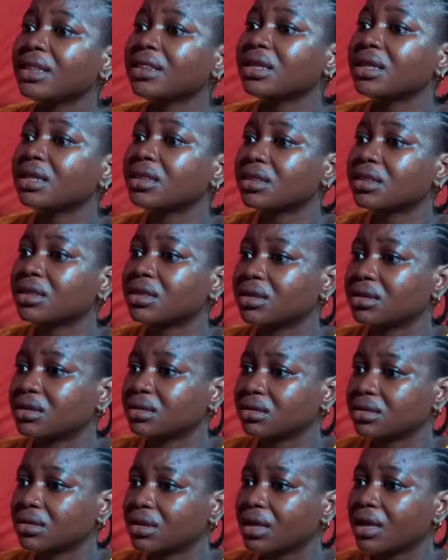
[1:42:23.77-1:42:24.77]
Anything.
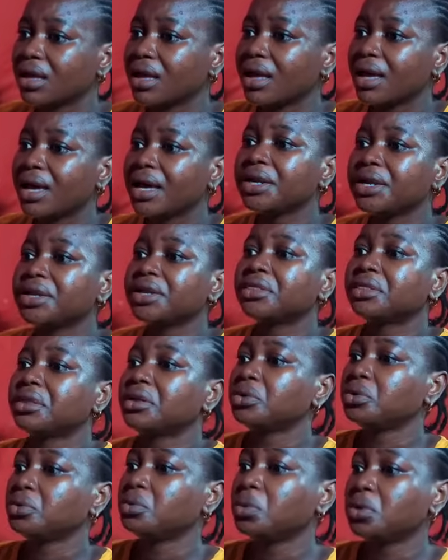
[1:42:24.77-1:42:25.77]

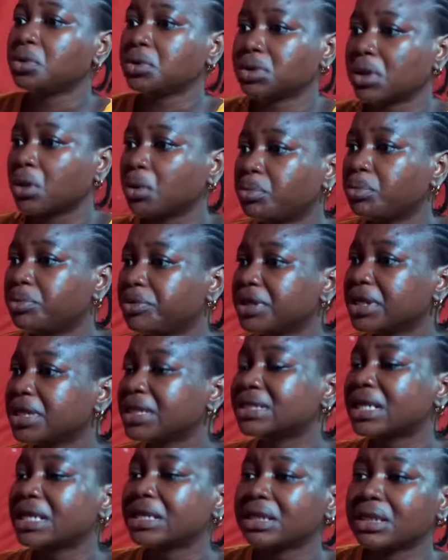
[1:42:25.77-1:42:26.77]
Anything you want, I'll bring
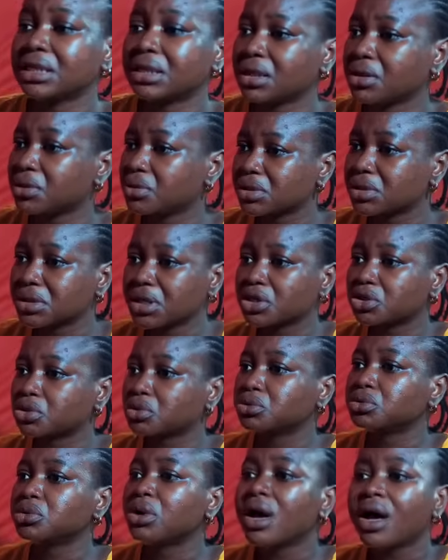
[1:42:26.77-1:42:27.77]
it. Anything you say I
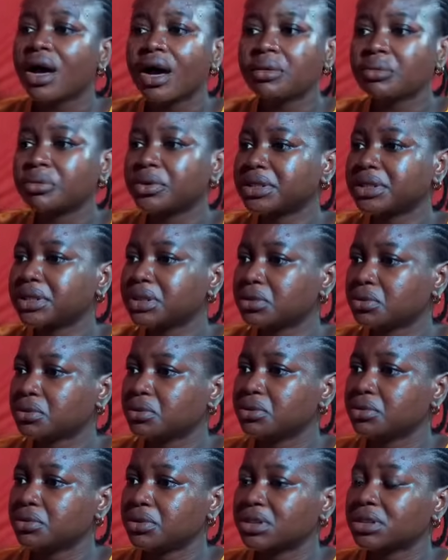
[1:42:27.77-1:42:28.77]
should do, I'm ready to
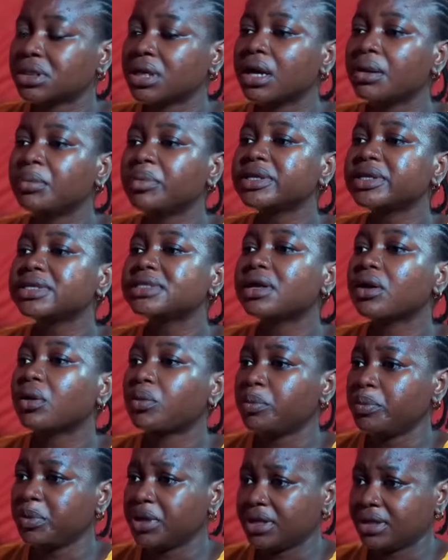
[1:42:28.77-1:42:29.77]
do it. Please
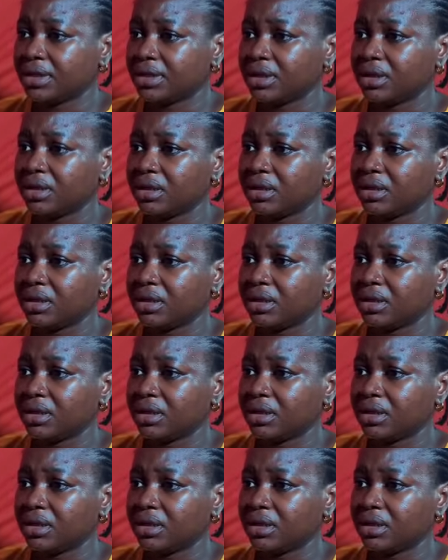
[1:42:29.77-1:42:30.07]
help me.